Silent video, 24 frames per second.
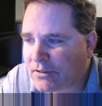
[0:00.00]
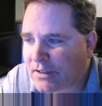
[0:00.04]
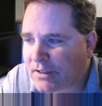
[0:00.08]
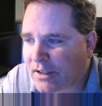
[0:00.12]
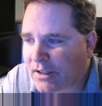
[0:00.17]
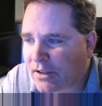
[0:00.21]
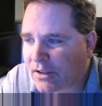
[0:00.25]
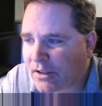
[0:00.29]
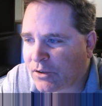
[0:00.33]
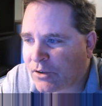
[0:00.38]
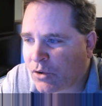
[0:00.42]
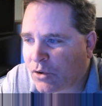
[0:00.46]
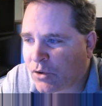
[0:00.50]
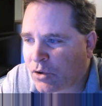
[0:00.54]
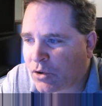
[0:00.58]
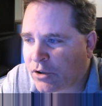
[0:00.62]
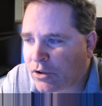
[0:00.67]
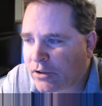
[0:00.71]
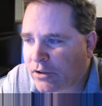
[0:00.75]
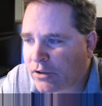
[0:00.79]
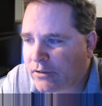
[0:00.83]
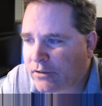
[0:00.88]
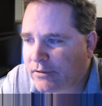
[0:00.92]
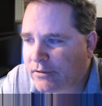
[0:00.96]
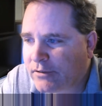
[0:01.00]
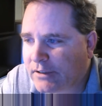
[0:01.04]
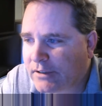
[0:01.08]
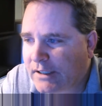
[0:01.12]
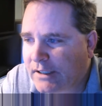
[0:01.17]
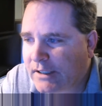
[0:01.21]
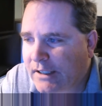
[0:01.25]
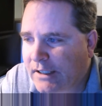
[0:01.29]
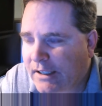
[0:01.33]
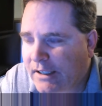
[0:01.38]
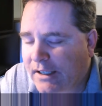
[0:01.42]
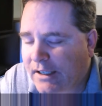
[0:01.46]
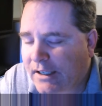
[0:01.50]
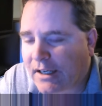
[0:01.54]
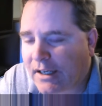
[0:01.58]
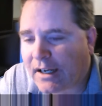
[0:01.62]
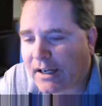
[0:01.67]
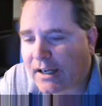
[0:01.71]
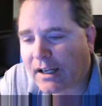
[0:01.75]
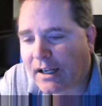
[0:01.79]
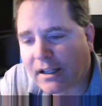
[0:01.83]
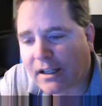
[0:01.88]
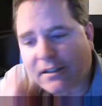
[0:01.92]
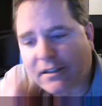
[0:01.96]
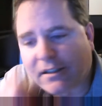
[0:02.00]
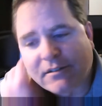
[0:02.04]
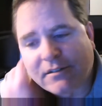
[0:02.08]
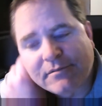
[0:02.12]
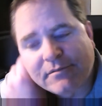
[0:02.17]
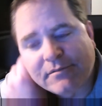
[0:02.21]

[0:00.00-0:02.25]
uh, lured uh,